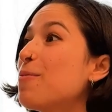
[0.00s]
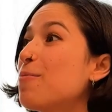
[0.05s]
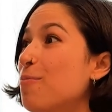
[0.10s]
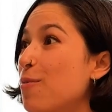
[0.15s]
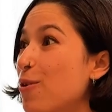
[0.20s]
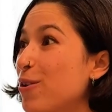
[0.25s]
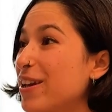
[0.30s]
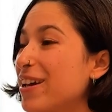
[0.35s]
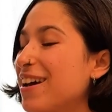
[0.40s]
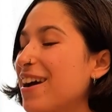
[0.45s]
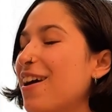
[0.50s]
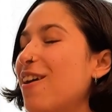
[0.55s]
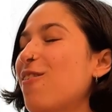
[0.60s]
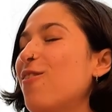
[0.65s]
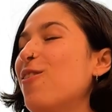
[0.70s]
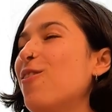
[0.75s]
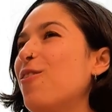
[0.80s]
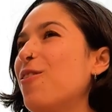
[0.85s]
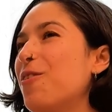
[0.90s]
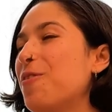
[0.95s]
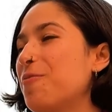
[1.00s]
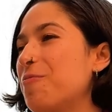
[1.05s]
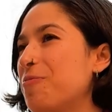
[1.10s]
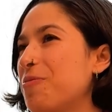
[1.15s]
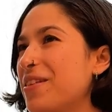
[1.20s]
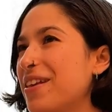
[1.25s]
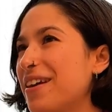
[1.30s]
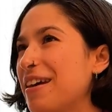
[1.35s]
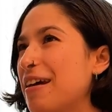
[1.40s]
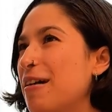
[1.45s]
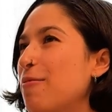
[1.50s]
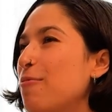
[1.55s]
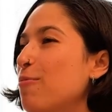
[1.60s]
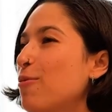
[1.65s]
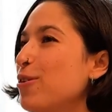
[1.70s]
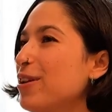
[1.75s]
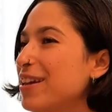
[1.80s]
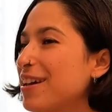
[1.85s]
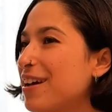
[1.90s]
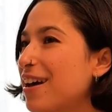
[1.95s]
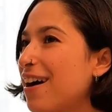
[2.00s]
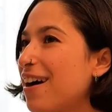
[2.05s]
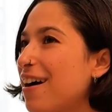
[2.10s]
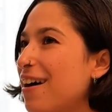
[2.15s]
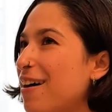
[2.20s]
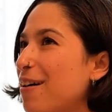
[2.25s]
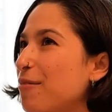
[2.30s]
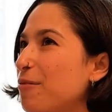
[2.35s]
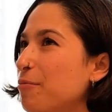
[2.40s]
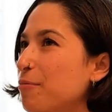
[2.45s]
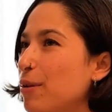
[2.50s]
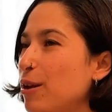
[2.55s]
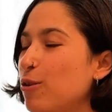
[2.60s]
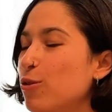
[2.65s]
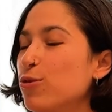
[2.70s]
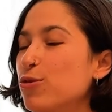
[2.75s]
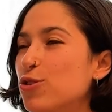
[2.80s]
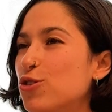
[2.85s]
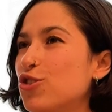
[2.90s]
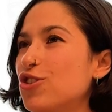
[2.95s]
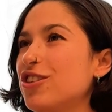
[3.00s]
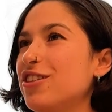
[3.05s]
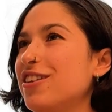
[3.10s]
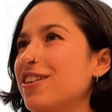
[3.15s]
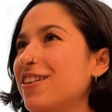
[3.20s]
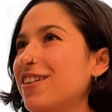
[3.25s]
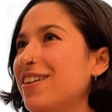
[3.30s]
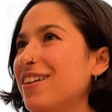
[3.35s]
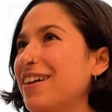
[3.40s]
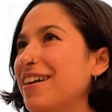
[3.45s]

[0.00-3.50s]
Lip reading: Monica Bellucci,